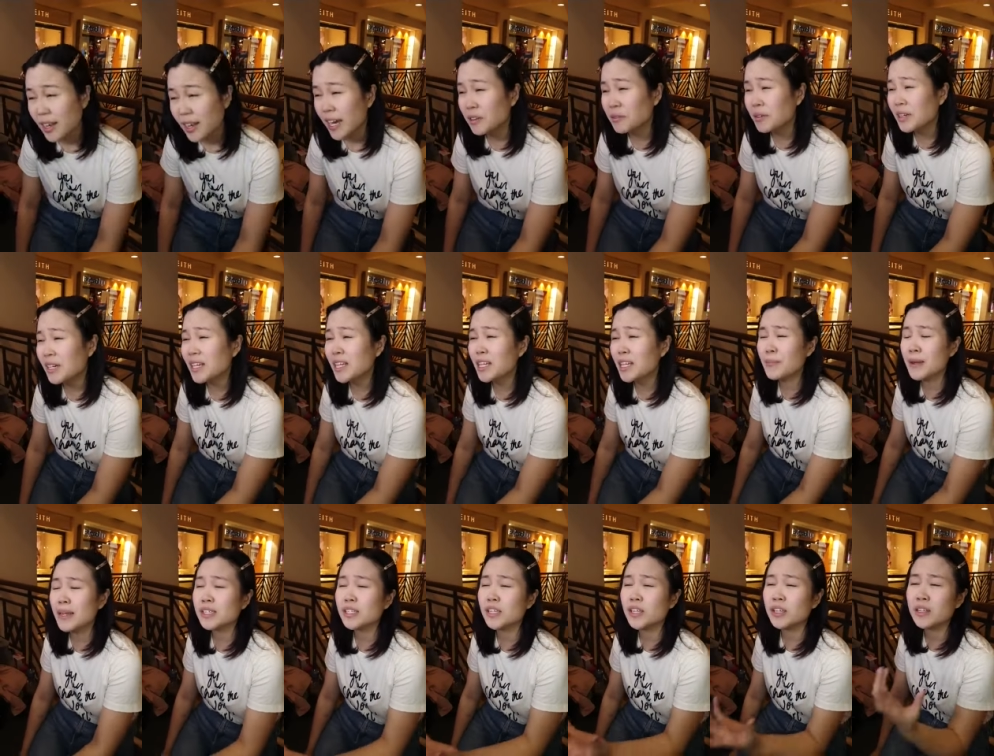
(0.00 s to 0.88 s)
It really
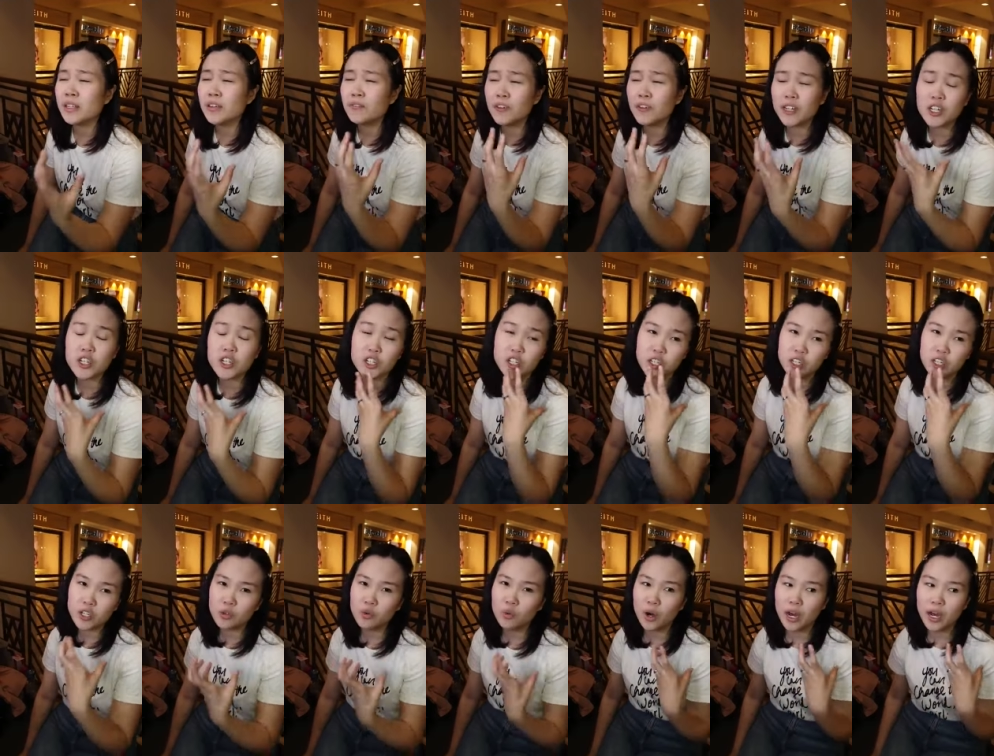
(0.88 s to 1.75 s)
depends on the finish
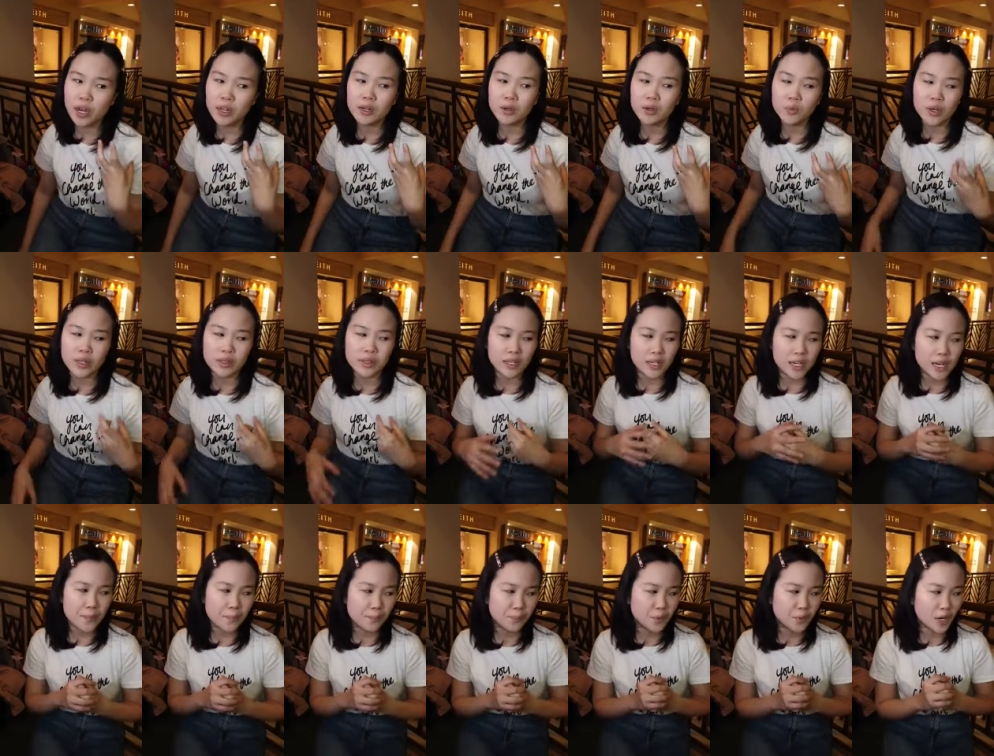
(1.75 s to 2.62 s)
that you want. With the
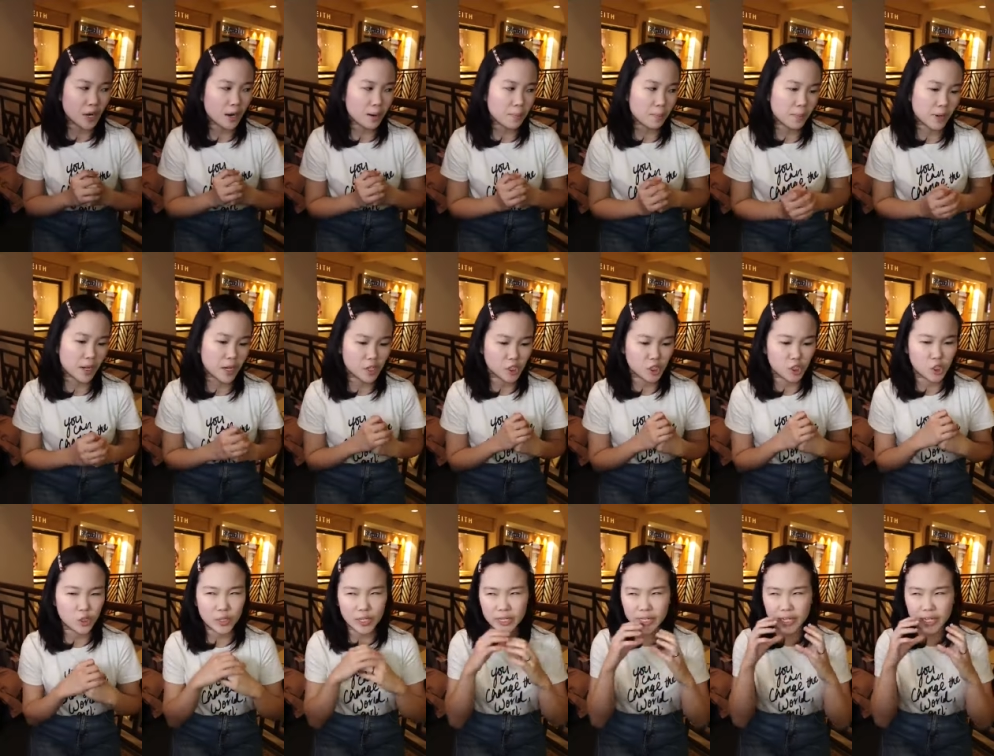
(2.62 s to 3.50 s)
lip drunk
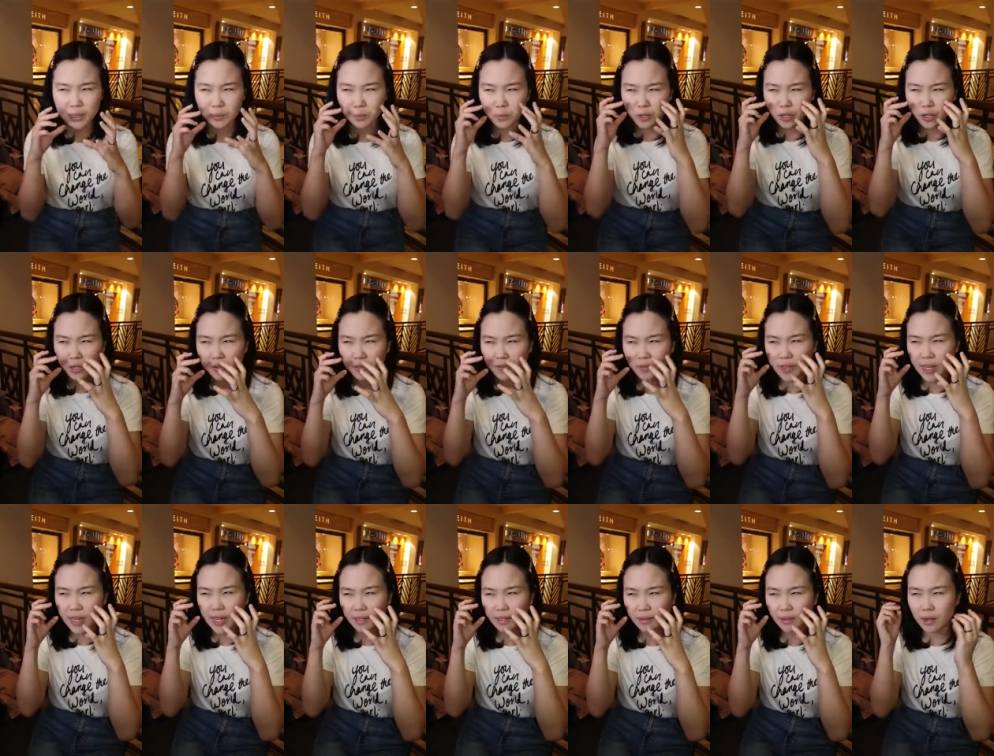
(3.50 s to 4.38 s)
blush, you can get more of
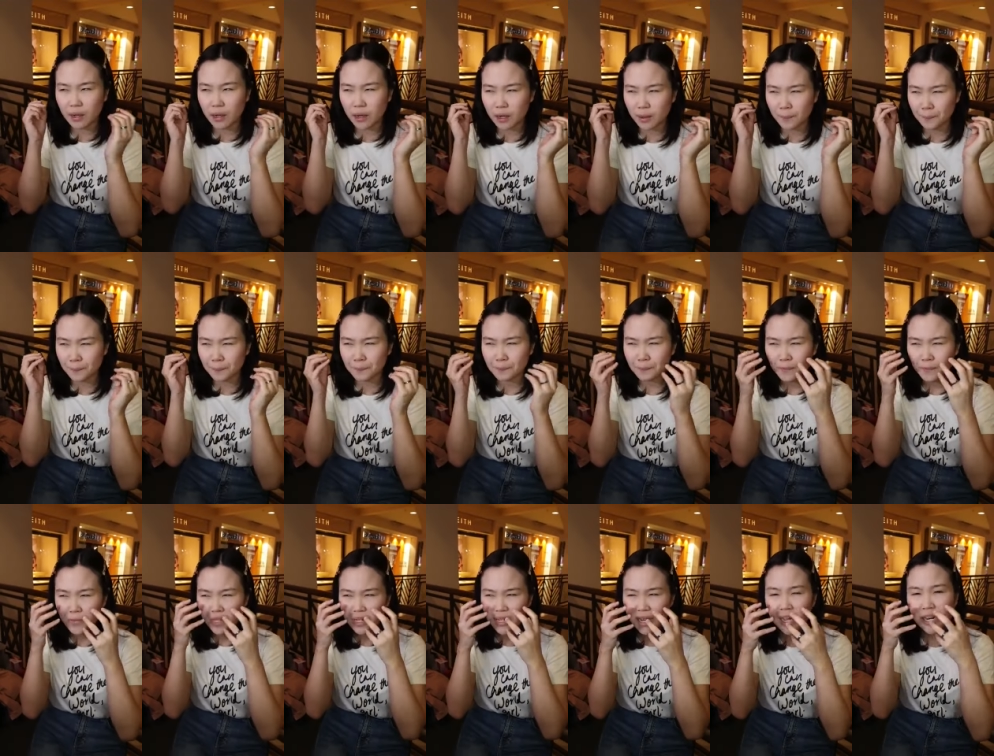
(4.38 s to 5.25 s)
that um,
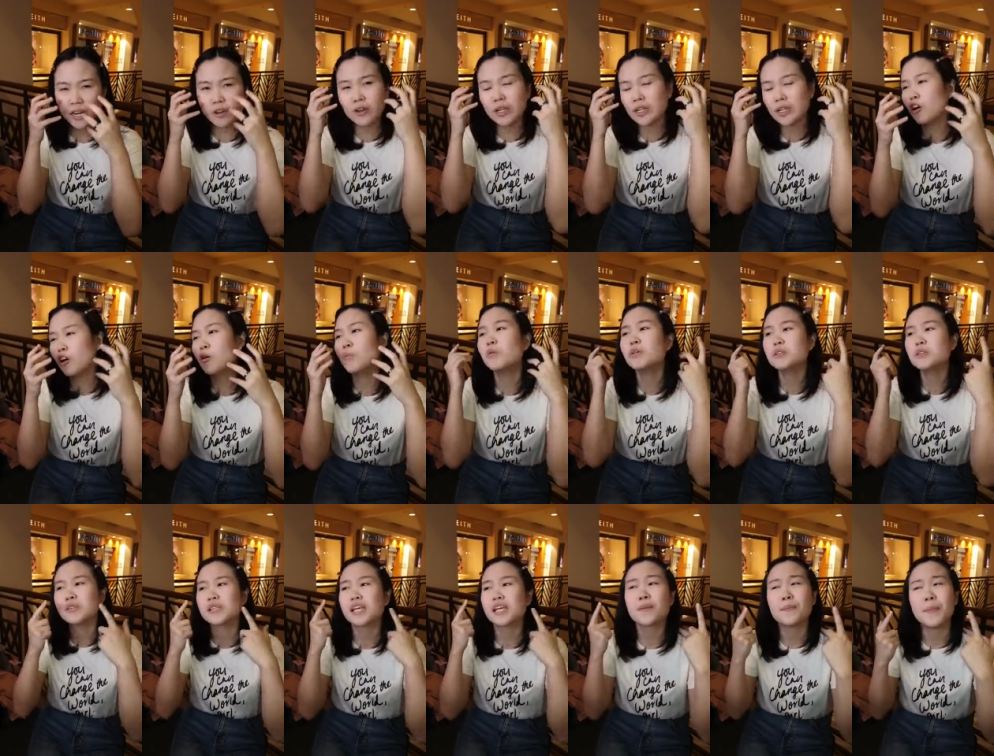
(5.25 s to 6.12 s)
kind of. It
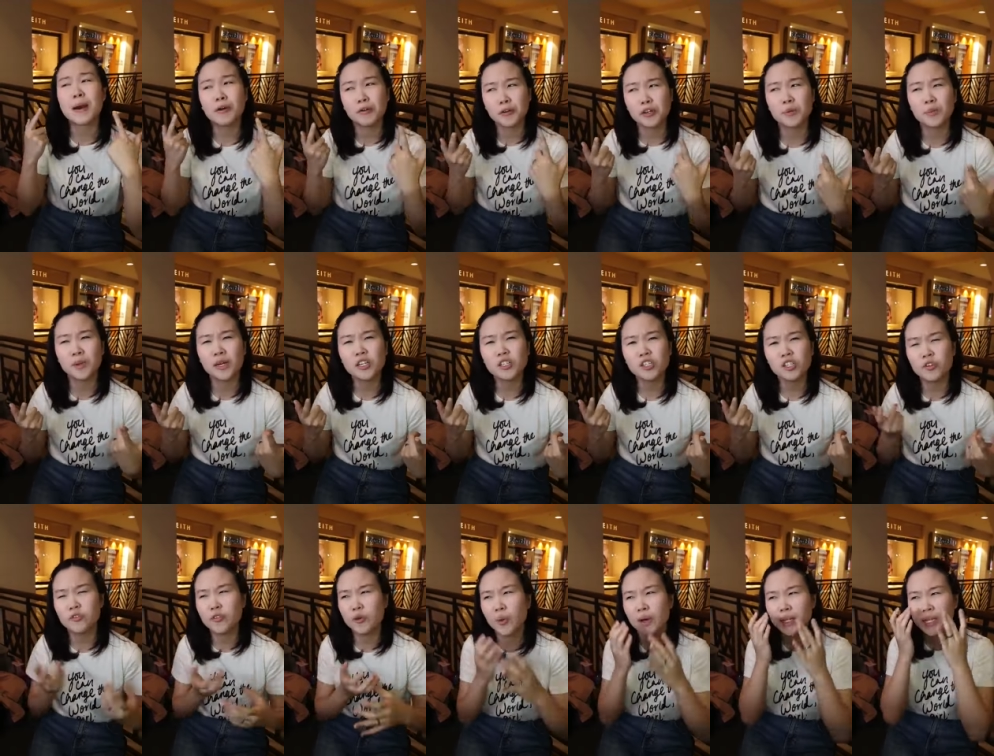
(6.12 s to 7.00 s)
almost looks like a powder blush
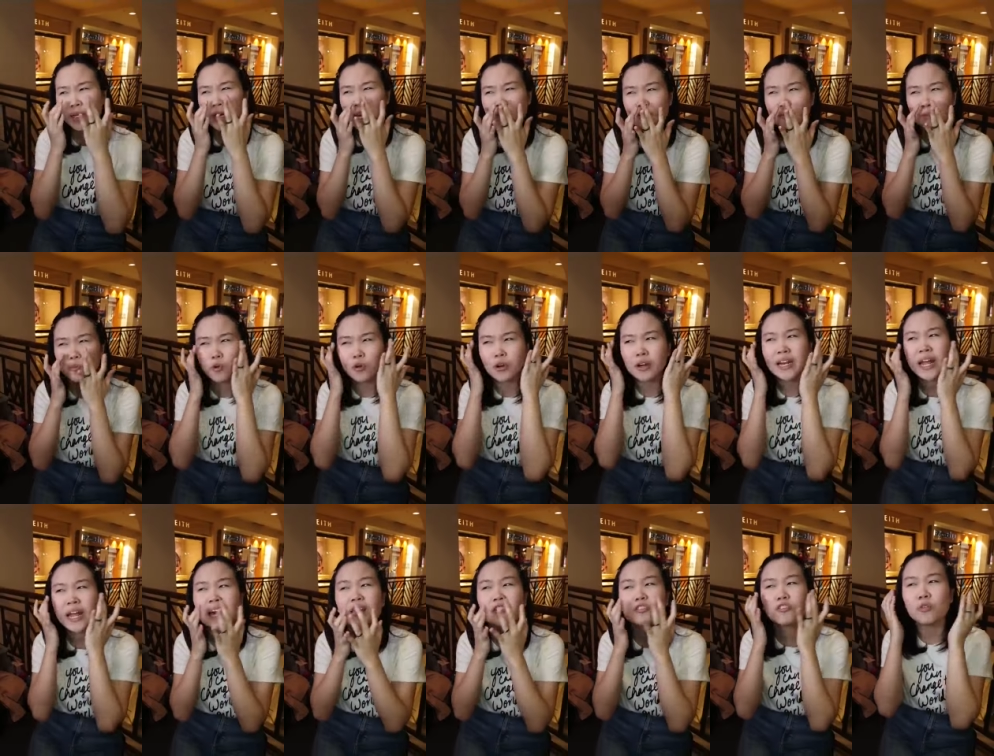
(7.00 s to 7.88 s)
if you want a kind of more
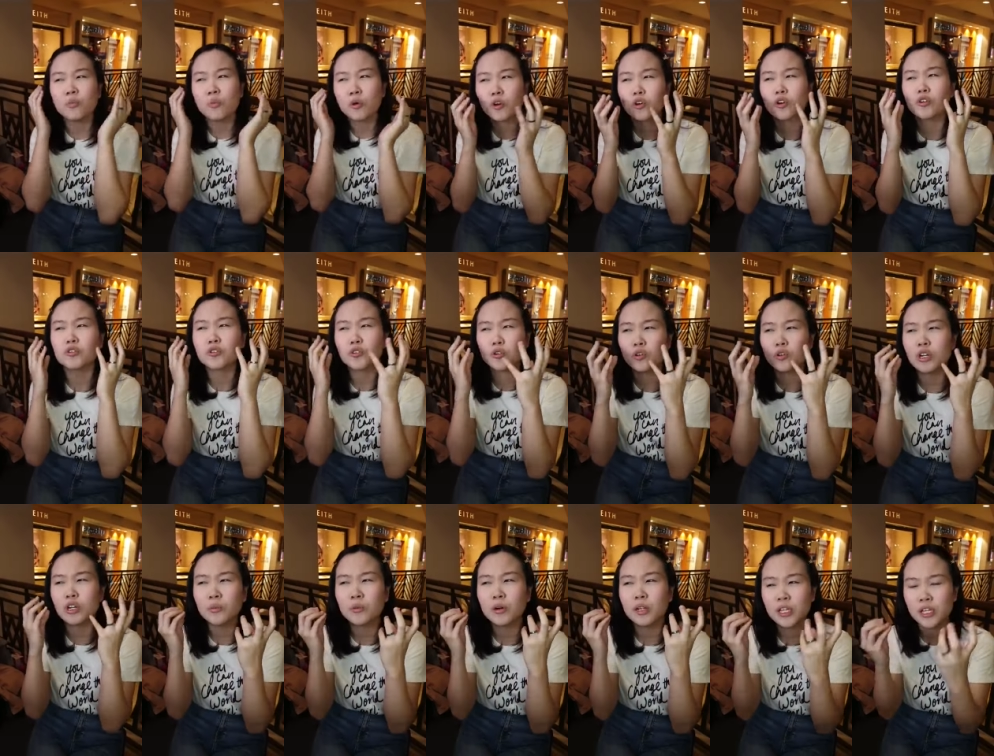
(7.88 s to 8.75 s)
lighter, more
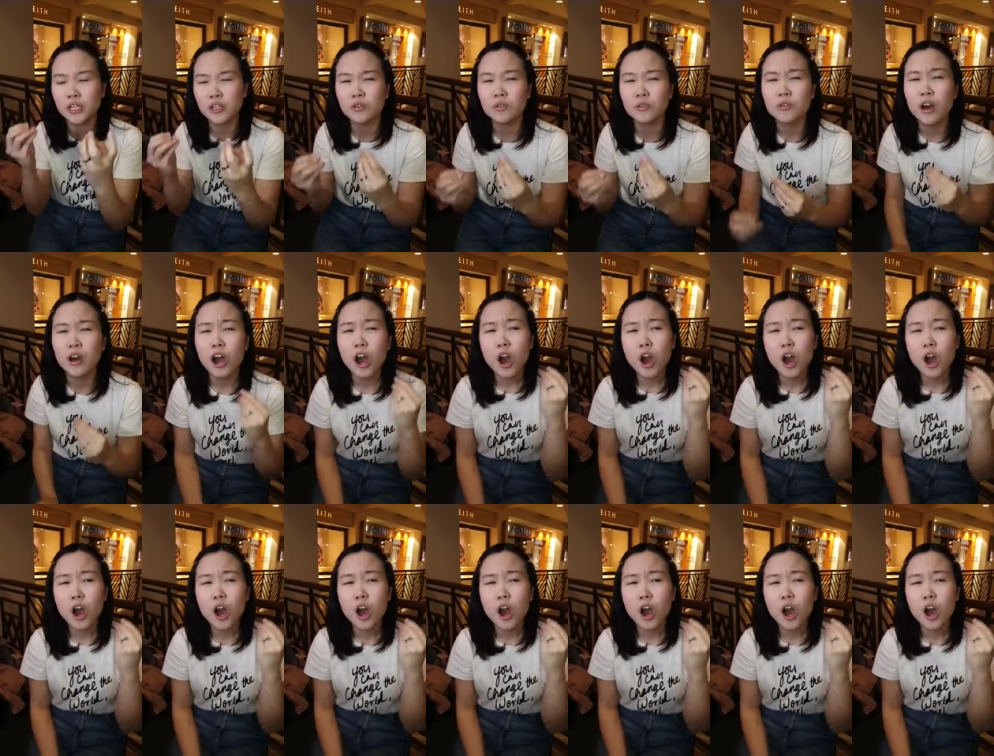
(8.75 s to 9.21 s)
controllable hue.